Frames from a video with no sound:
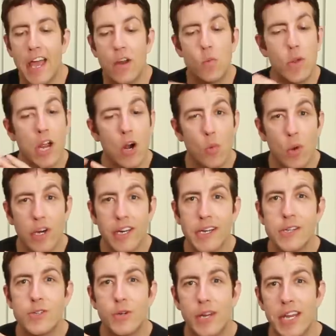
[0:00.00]
And we are
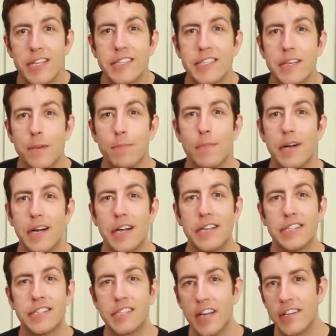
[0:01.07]
working to get some uh,
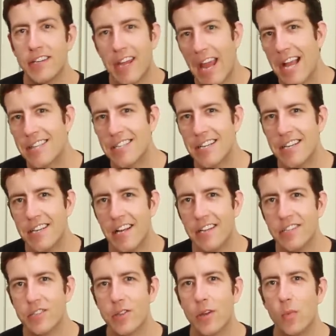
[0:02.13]
stunt casting
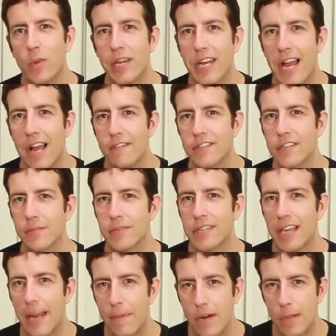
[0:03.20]
done so that we can have some
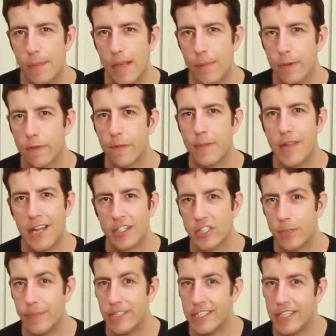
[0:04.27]
celebrity people from the L
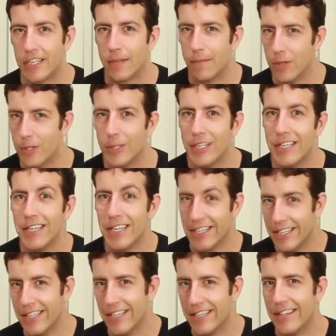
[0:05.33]
G B T
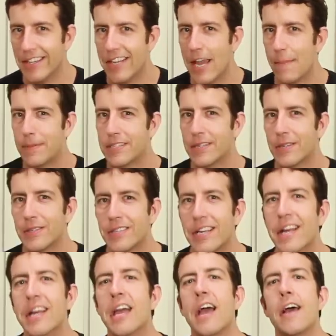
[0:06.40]
community in the
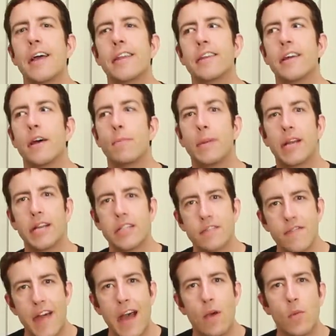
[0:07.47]
episodes. And uh, because
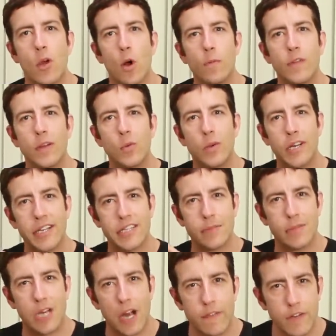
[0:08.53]
of that, we hopefully will get
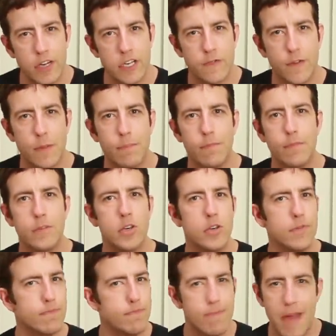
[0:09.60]
some coverage
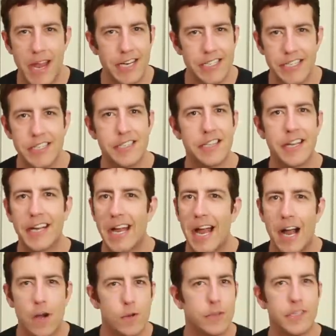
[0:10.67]
from magazines like
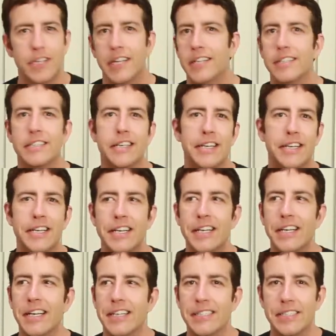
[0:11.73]
Out and, uh,
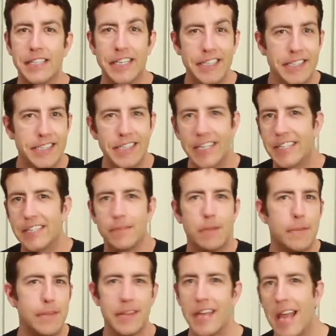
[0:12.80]
and Instinct and
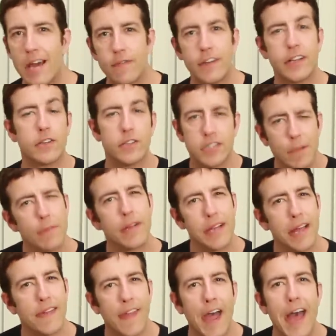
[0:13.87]
maybe The Advocate or something
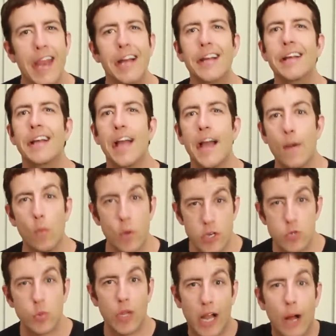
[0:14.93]
like that,
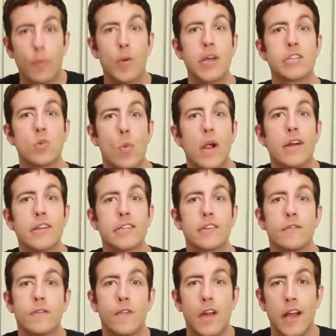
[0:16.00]
which will help raise awareness
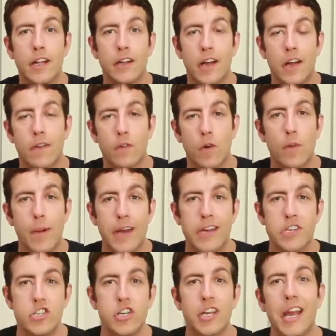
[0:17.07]
of L uh, Robot
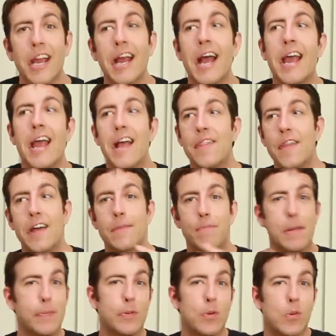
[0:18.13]
Ninja and Gay Guy, and then
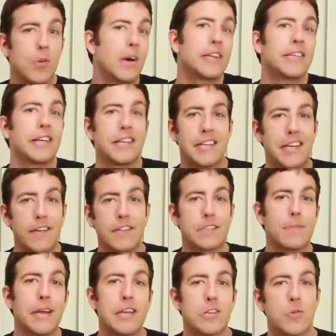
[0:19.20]
people will want to give
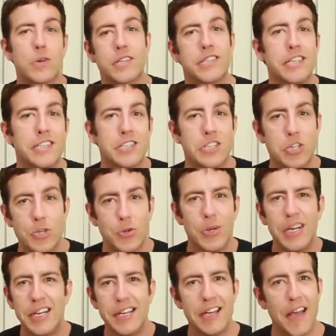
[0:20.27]
us money towards season
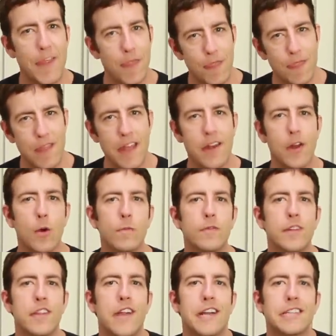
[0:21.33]
two, and, and
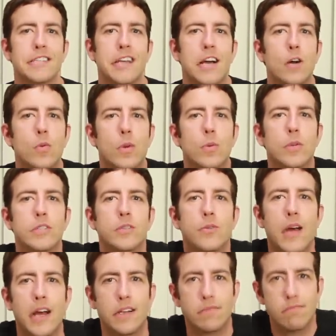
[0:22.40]
hopefully that's how we will
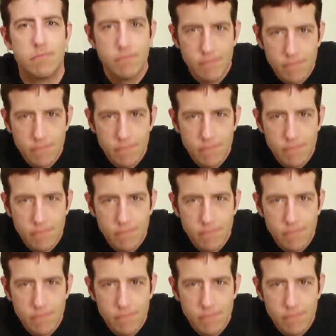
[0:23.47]
do that.